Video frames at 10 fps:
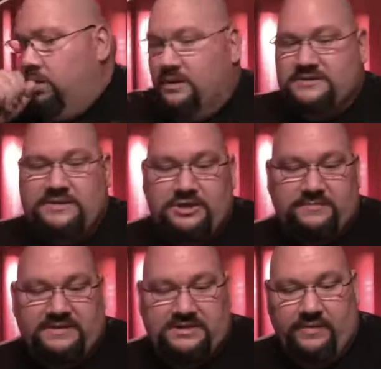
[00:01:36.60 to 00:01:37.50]

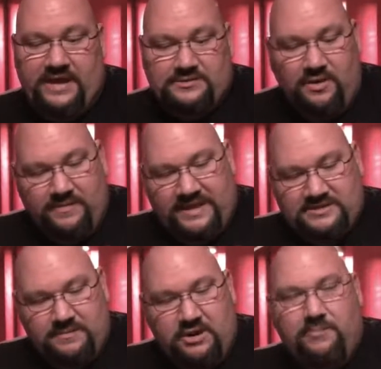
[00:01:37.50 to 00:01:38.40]
Excuse me. So that's going
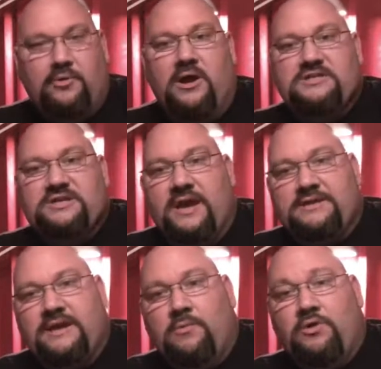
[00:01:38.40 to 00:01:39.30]
to be our
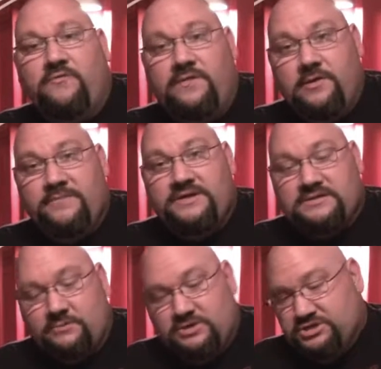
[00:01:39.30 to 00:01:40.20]
project, and I want to film
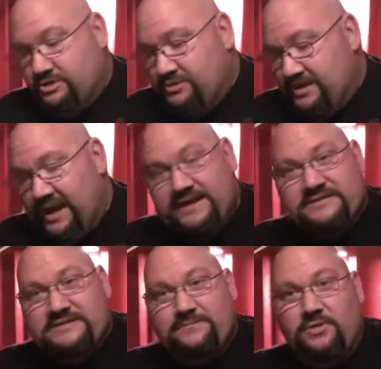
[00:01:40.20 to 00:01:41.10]
this. I want to show you
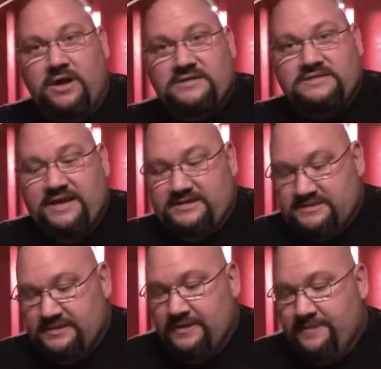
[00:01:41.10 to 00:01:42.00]
guys this
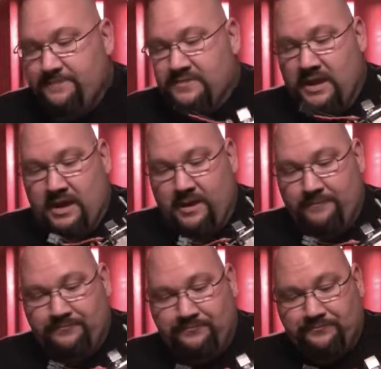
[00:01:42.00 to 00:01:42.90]
process. I
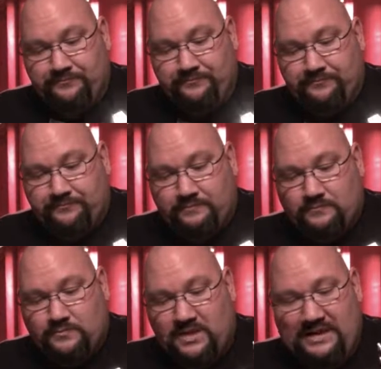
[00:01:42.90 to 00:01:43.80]

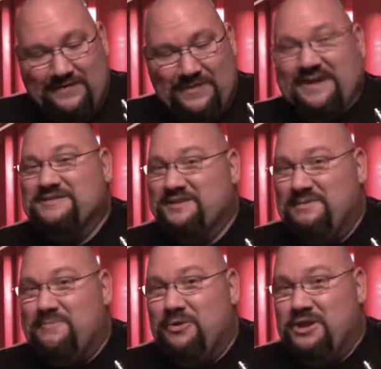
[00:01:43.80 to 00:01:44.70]
think it's going
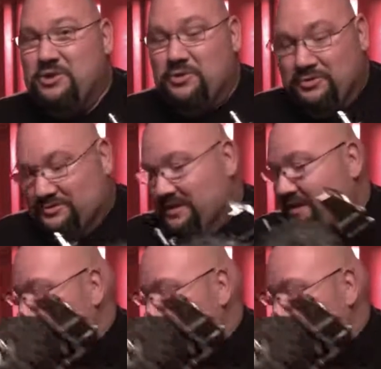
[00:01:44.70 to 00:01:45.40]
to be pretty cool.